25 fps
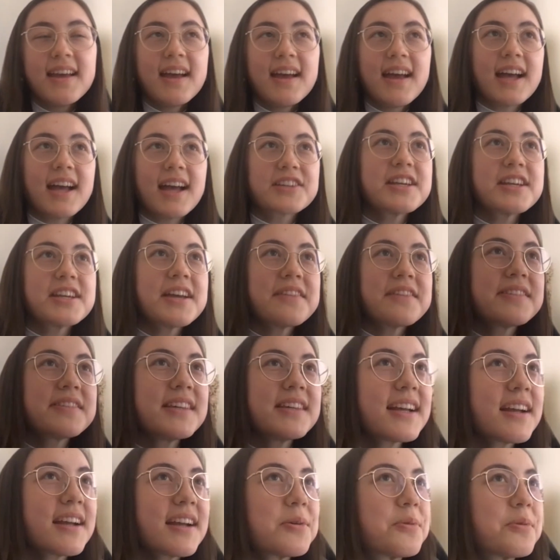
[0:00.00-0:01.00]
actually, I
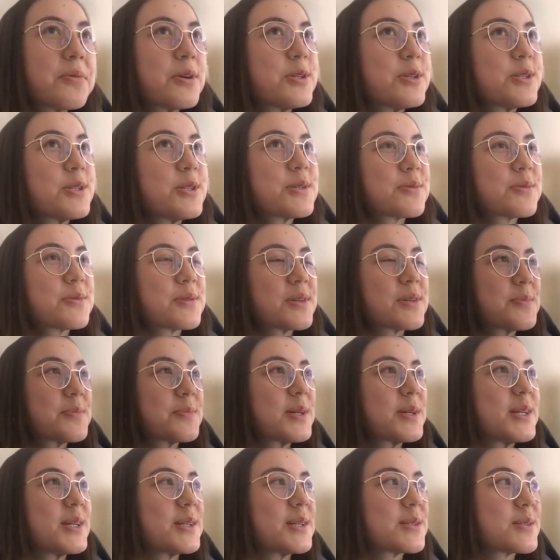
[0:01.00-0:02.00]
feel like our origin story is
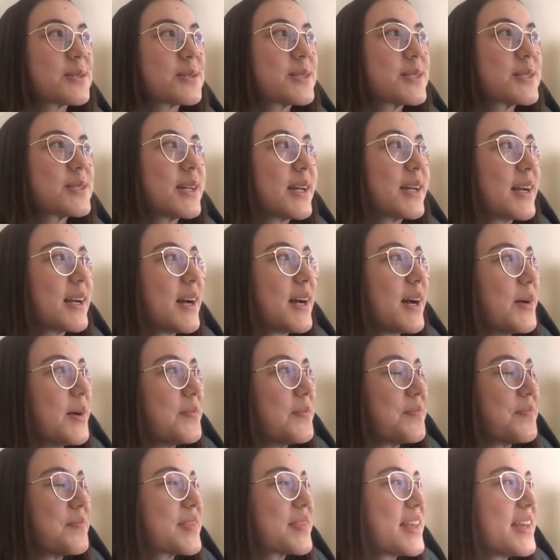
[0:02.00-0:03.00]
pretty interesting.
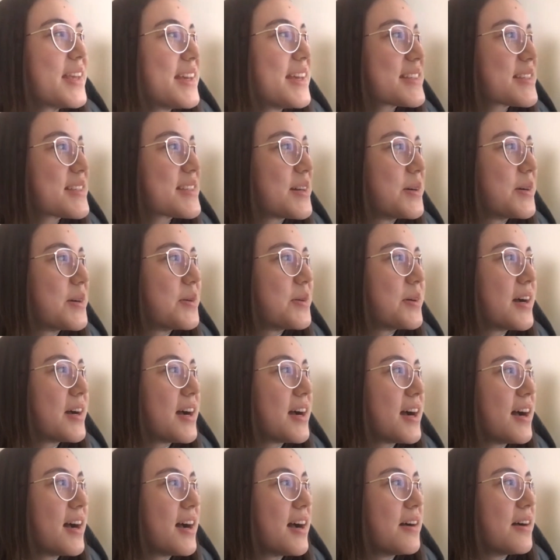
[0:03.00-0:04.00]
Um, so
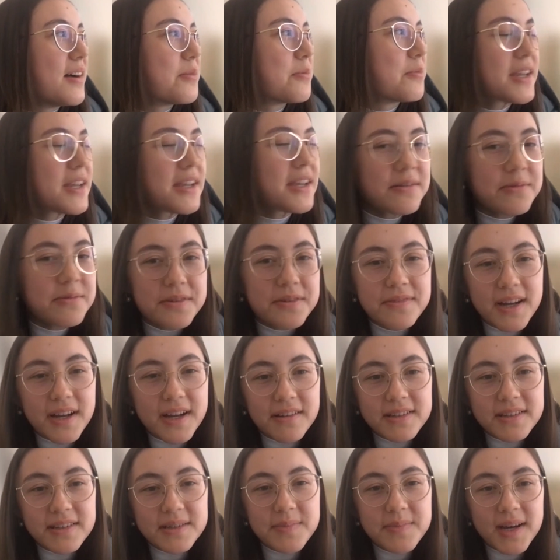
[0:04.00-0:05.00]
uh, we were
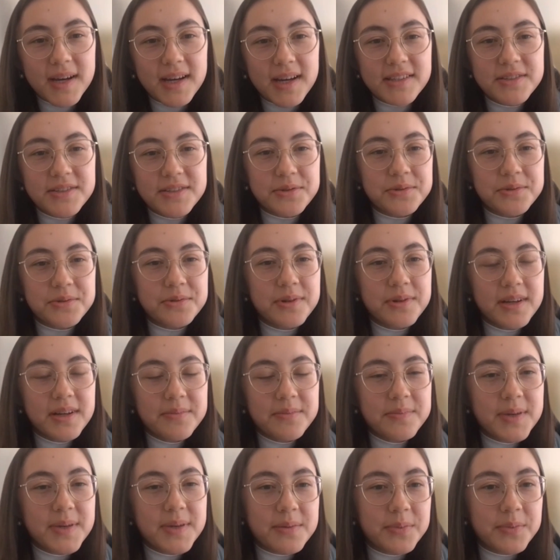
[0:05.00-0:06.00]
founded by two
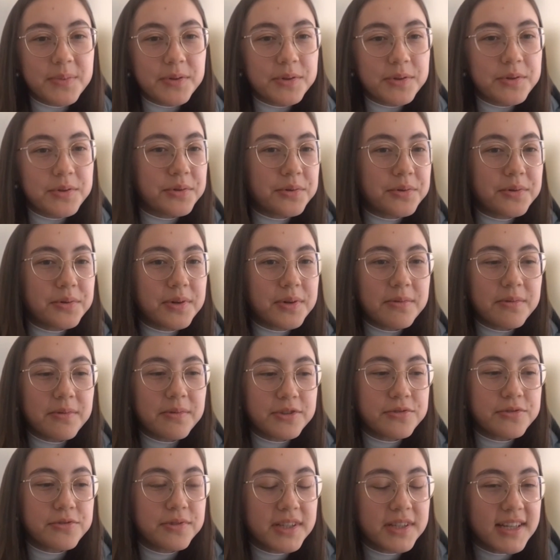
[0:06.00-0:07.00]
people who,
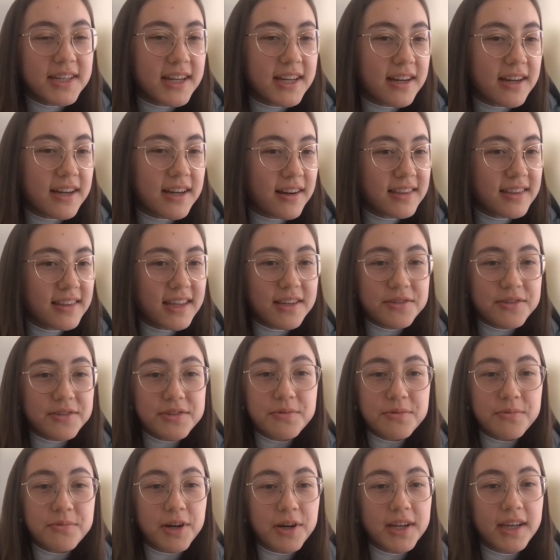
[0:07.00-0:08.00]
Julie and Eric, they
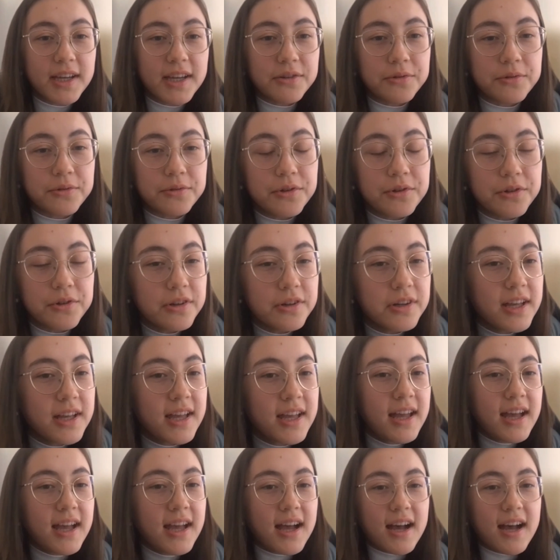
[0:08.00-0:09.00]
used to work at Google.
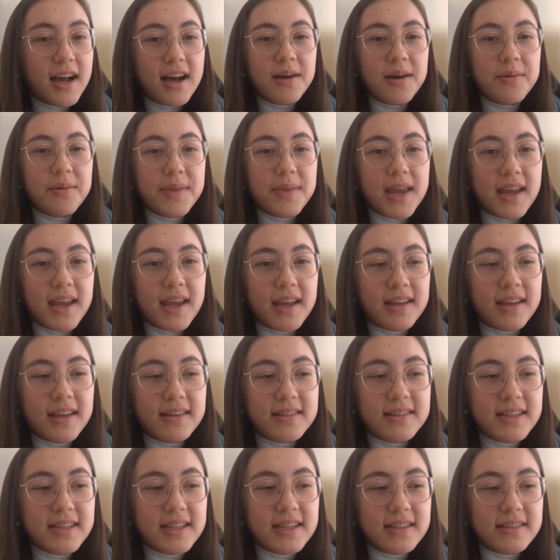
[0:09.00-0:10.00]
Um,
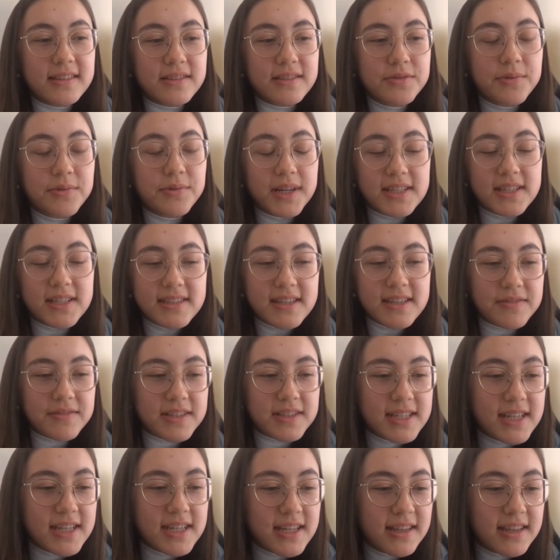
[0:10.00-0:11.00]
and in twenty
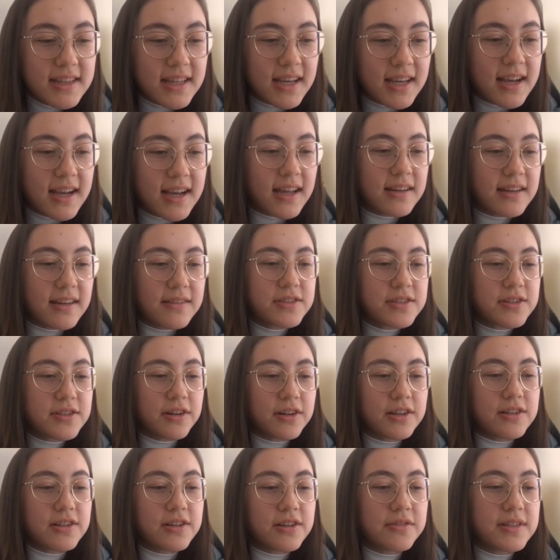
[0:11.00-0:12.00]
seventeen, they kind of
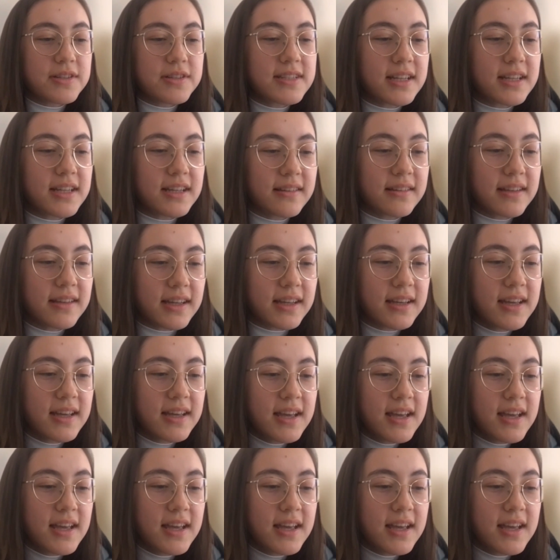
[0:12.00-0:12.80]
started noticing, like,